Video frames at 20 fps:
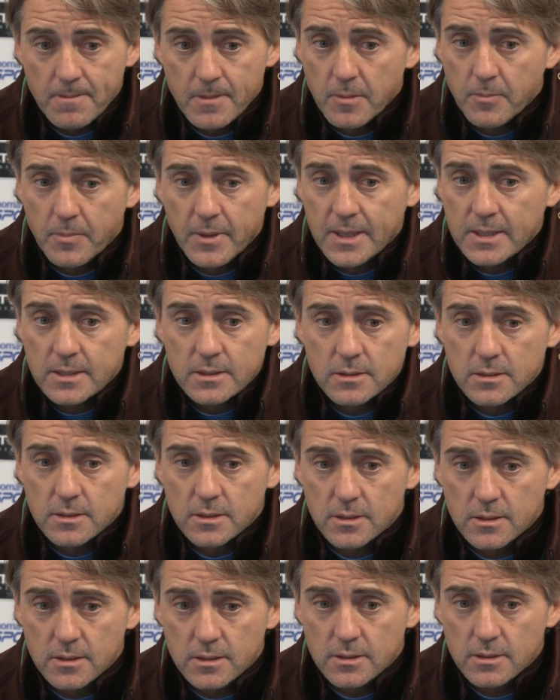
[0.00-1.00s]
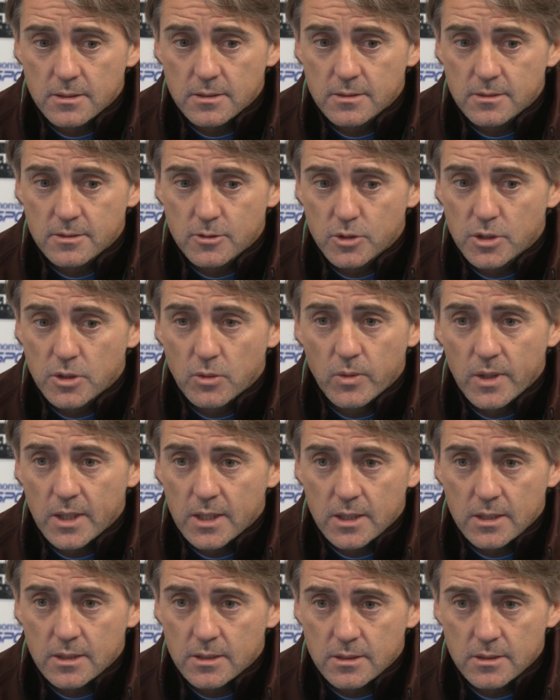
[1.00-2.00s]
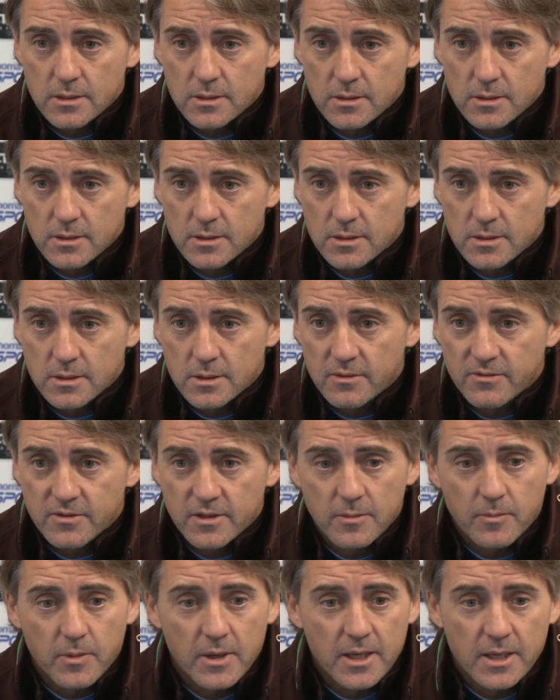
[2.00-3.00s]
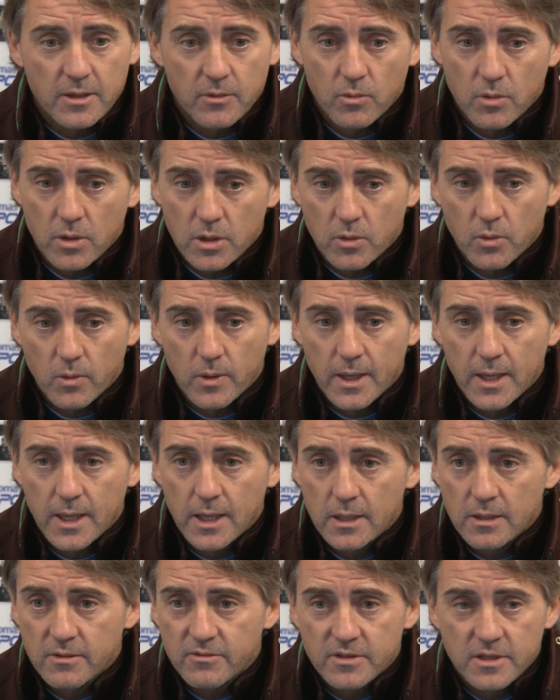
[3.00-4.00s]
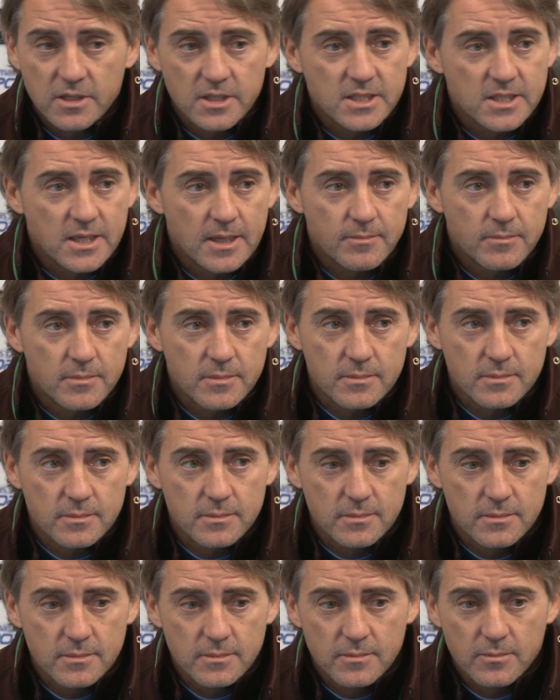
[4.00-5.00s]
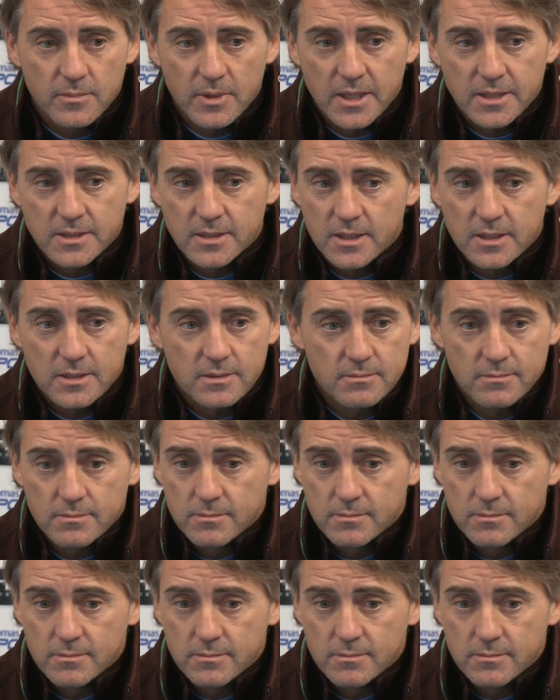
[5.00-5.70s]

Depends uh, on the week. If the player work well, if there is some players that